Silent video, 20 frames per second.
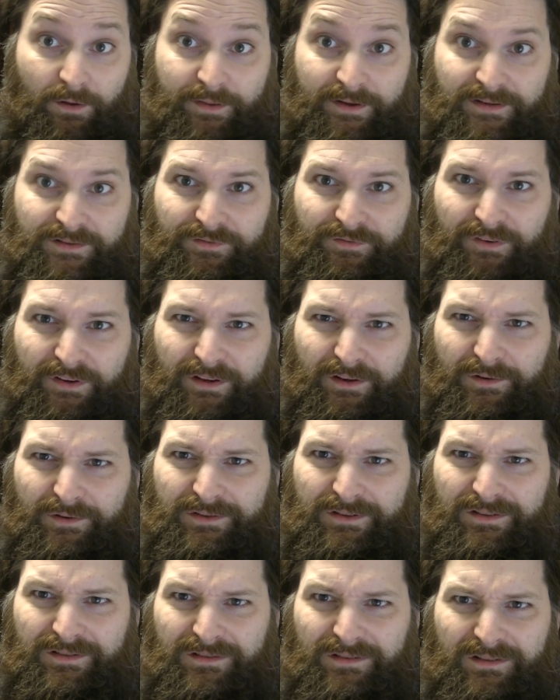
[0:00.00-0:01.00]
These videos
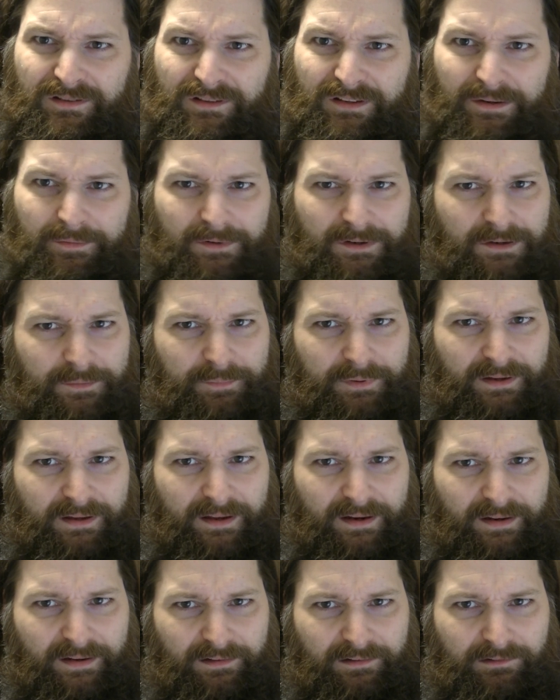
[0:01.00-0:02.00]
seem to be
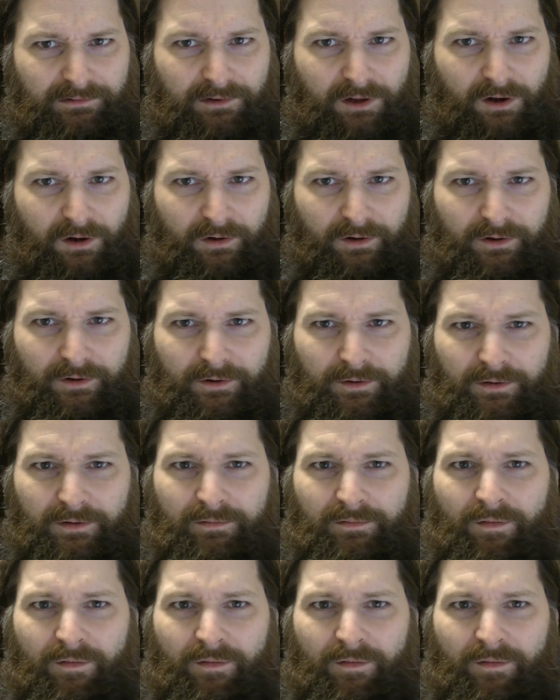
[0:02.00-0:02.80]
getting longer.